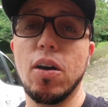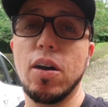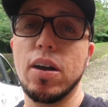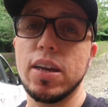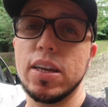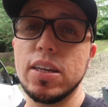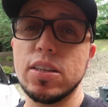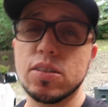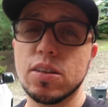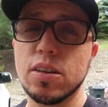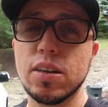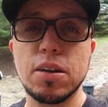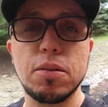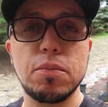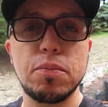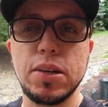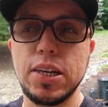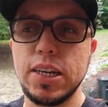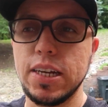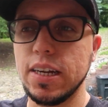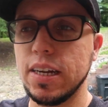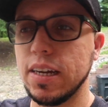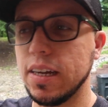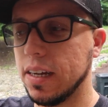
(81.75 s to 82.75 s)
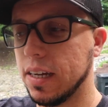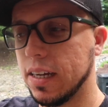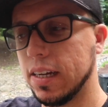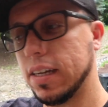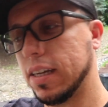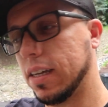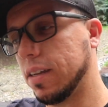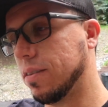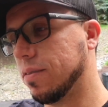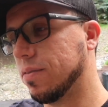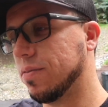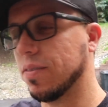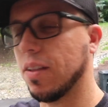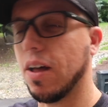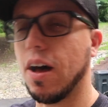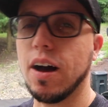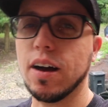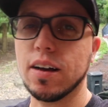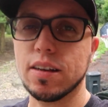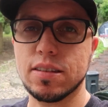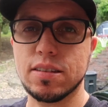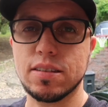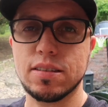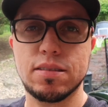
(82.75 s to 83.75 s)
uh, he's gonna be in the
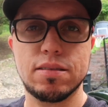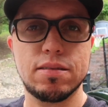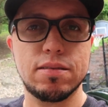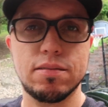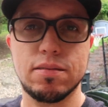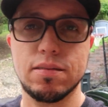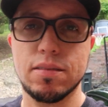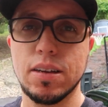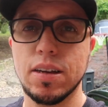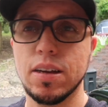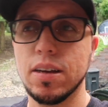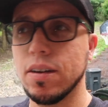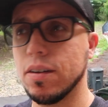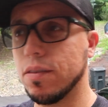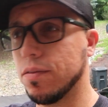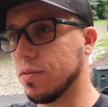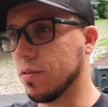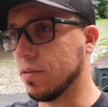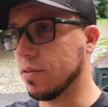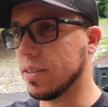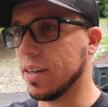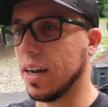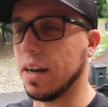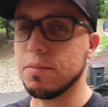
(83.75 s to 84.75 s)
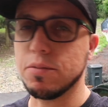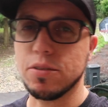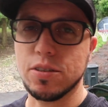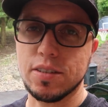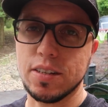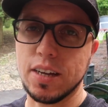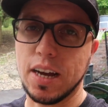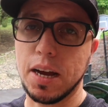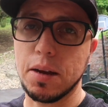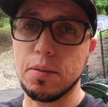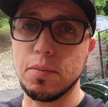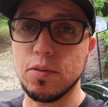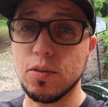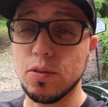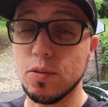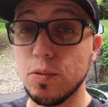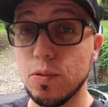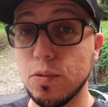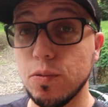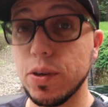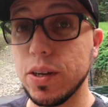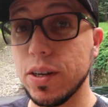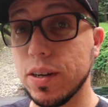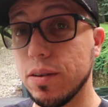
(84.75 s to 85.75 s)
vlogs from time to time.
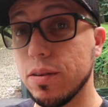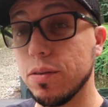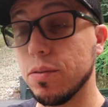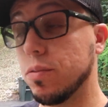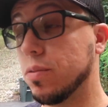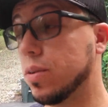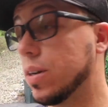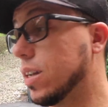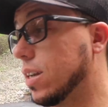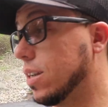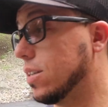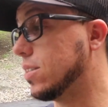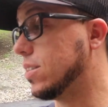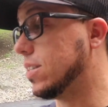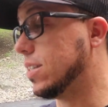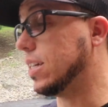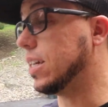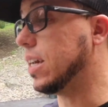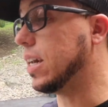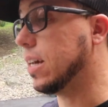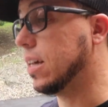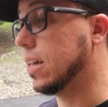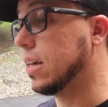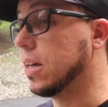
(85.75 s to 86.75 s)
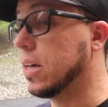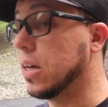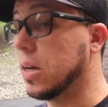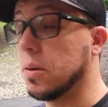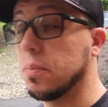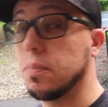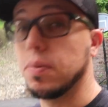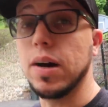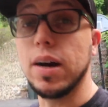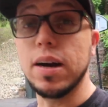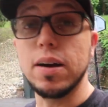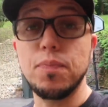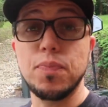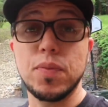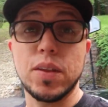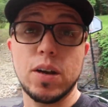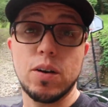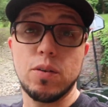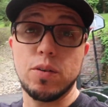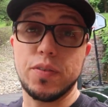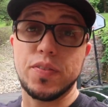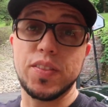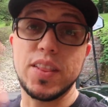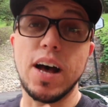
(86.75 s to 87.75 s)
We, we we're gonna see it. But
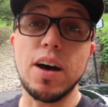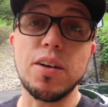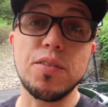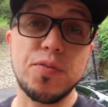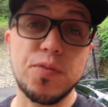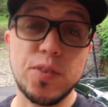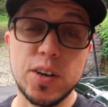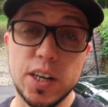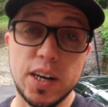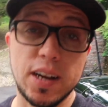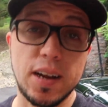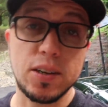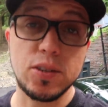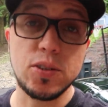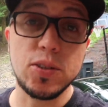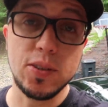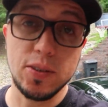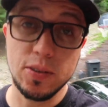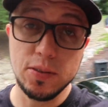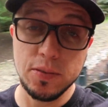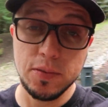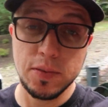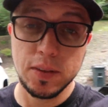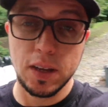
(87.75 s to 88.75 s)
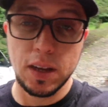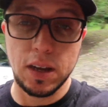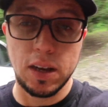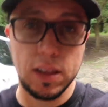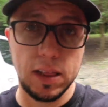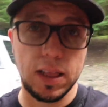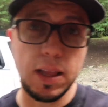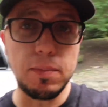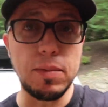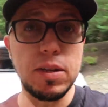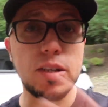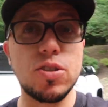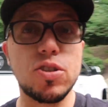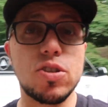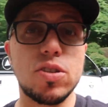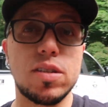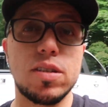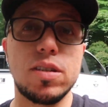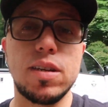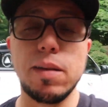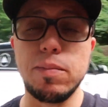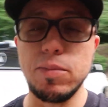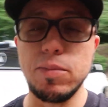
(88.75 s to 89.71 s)
without further ado, let me just,